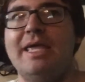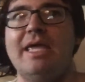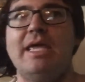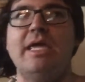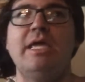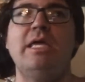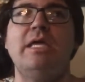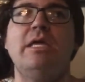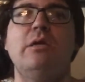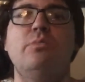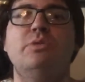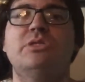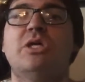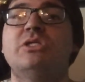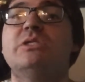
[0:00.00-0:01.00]
he
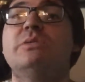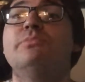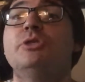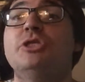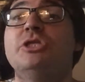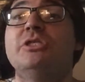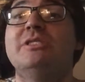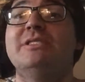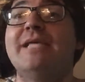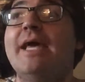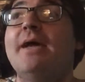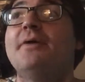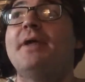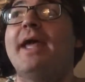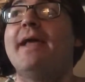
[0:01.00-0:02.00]
was on some bullshit on
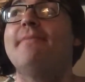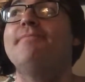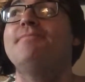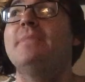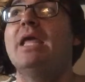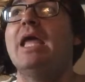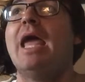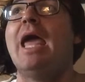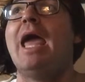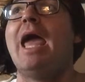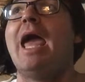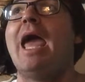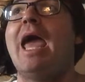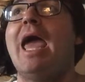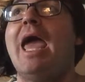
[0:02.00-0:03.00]
Saturday.
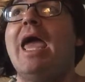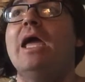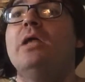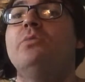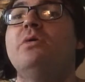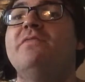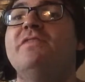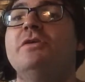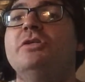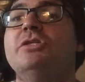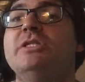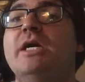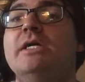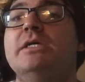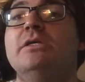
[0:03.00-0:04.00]
And we video
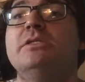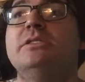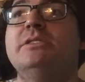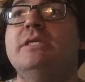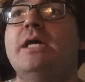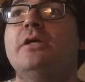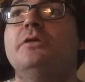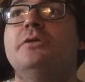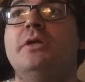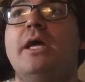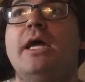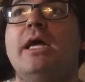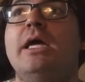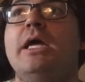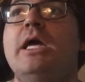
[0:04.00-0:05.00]
chatted on
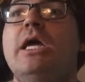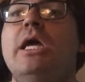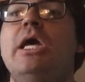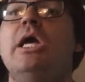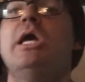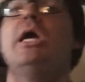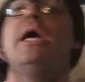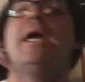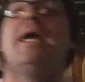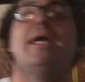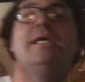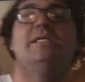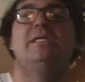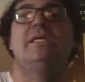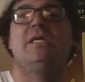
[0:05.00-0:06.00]
Saturday.
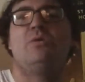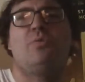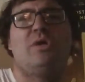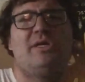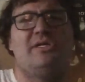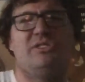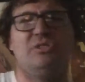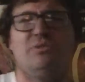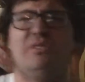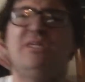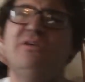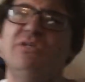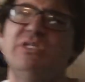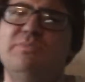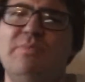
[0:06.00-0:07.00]
And he wanted to
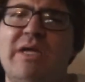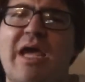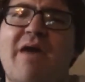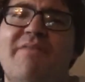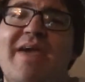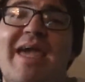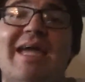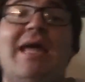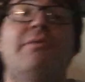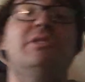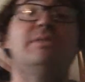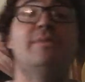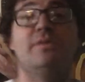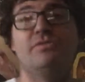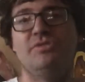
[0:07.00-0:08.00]
accuse me of hanging out
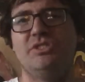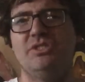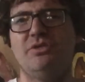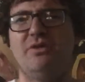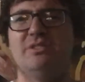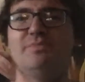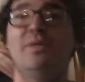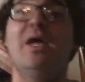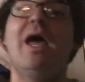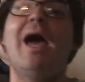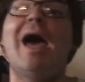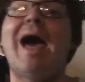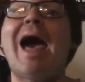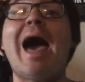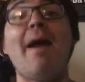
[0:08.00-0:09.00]
with some other dude.
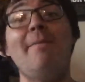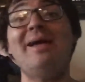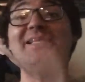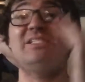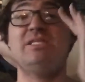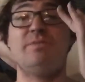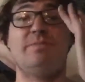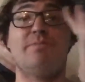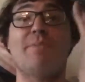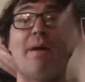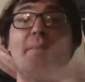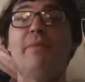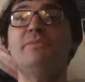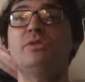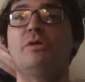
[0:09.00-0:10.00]
I'm not stupid. My
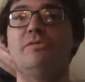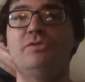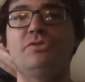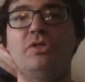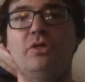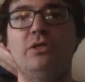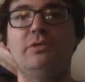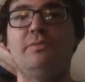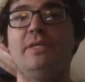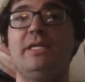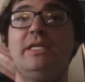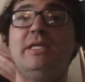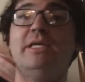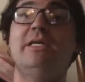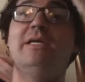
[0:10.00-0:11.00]
mom's always told
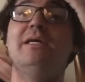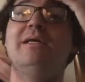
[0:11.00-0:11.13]
me